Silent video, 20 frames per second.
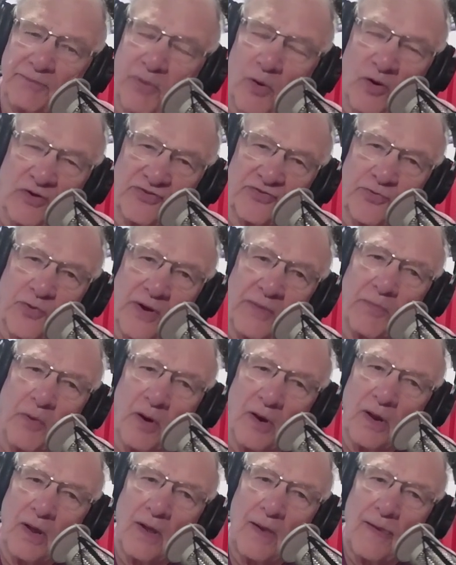Well, there was one that
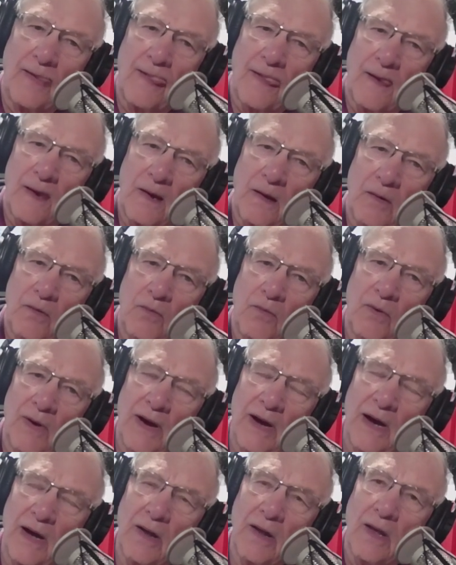was 10 points. That
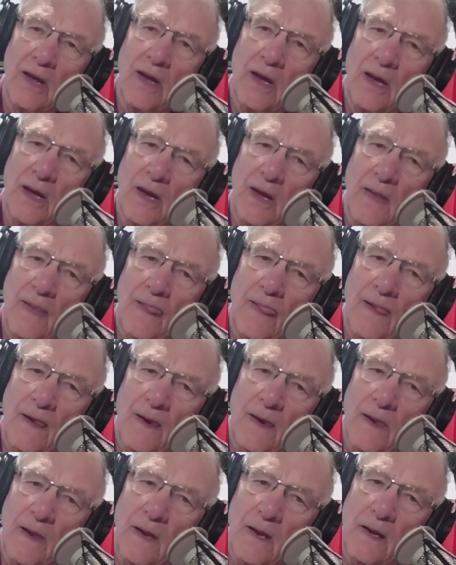was the one they were
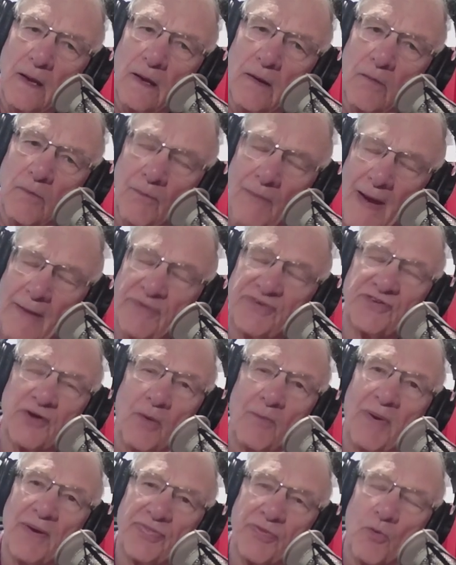talking about. Maybe
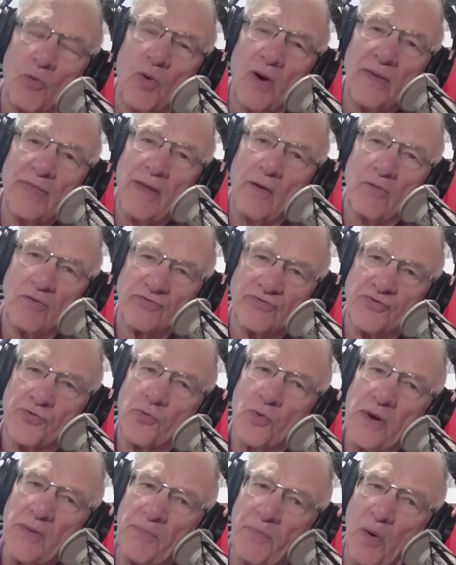so, but the one that was
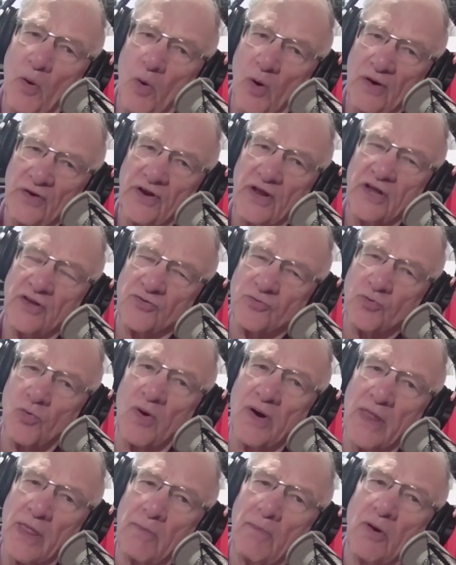3 point is
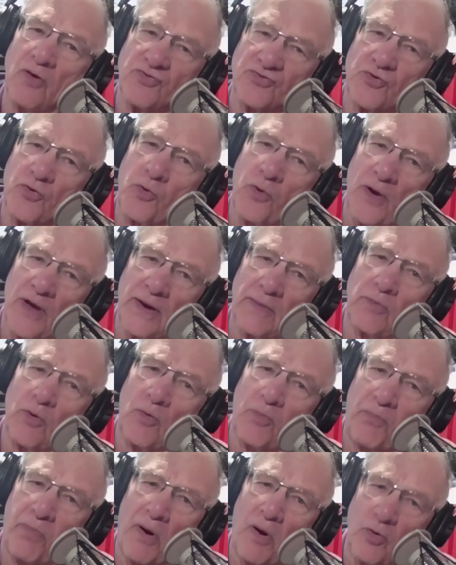one of the most
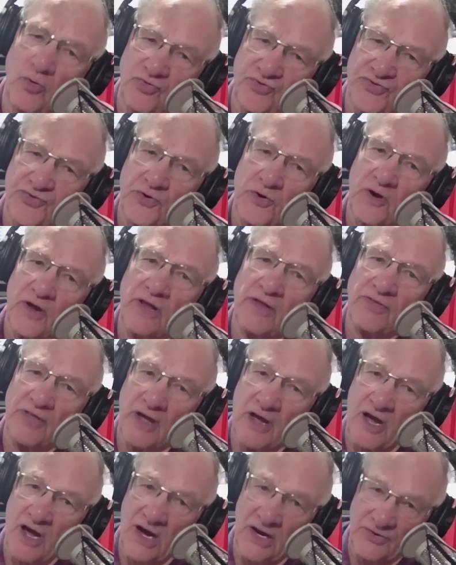credible pollster in the
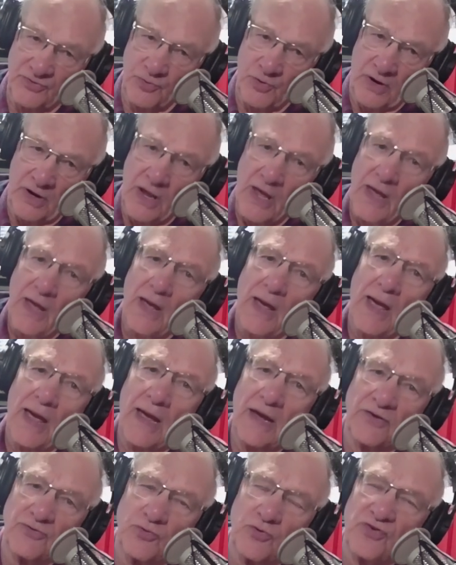country,
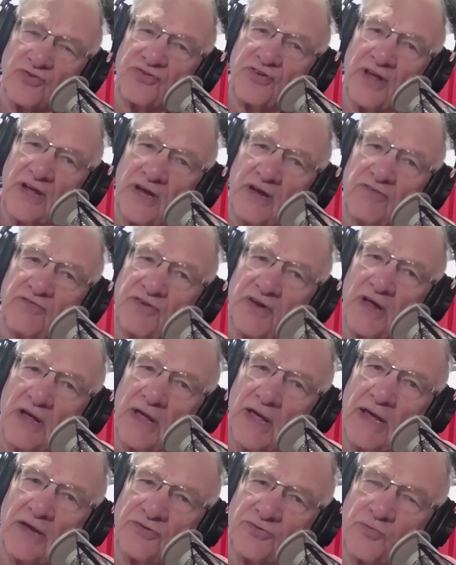has received,
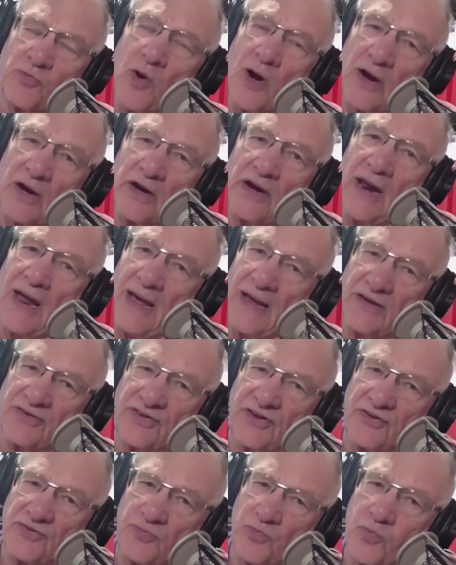is
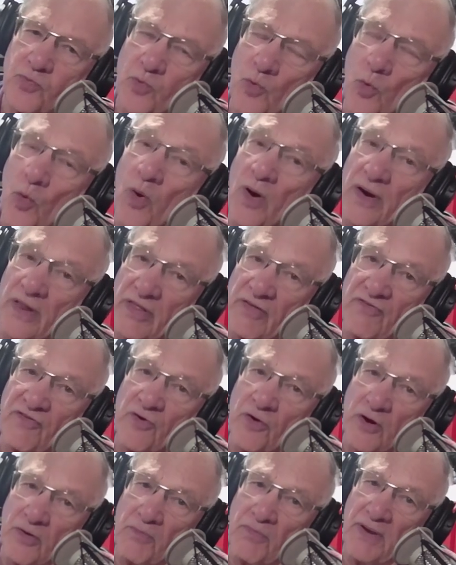recognized as one of the
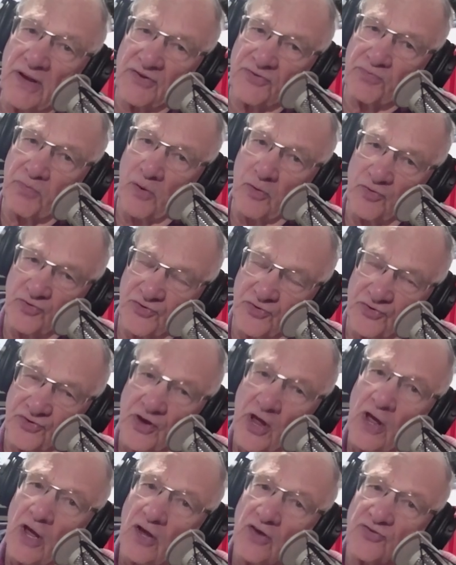very best pollsters.
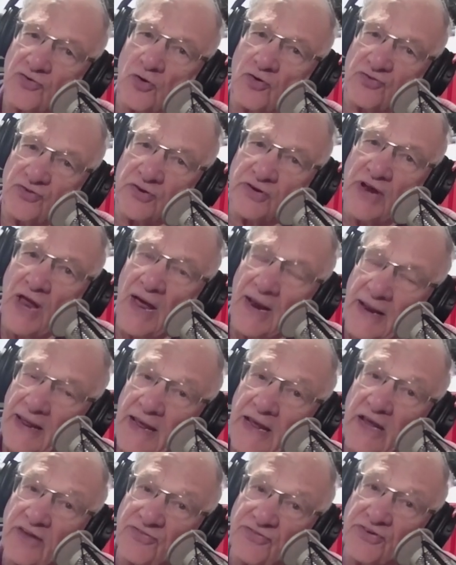So it's not
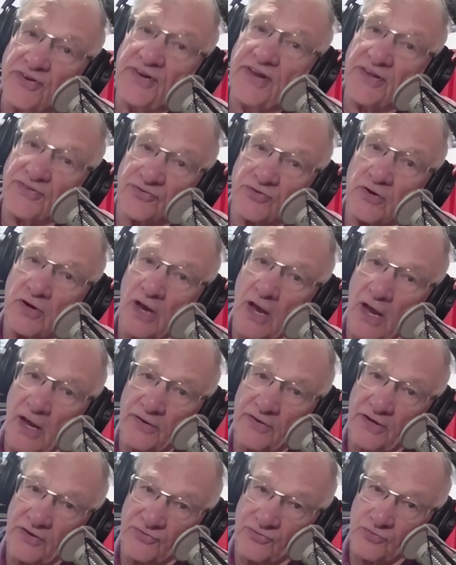easy to
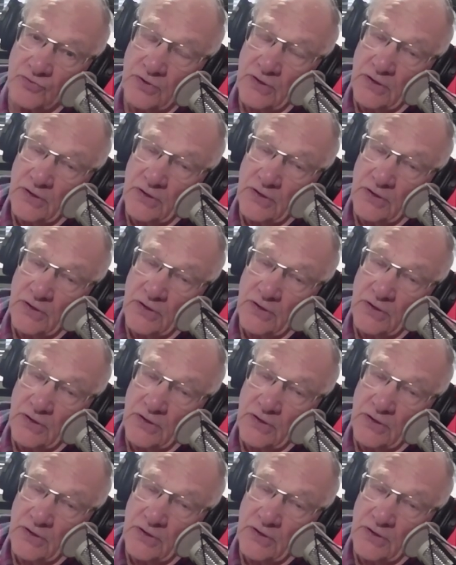discredit.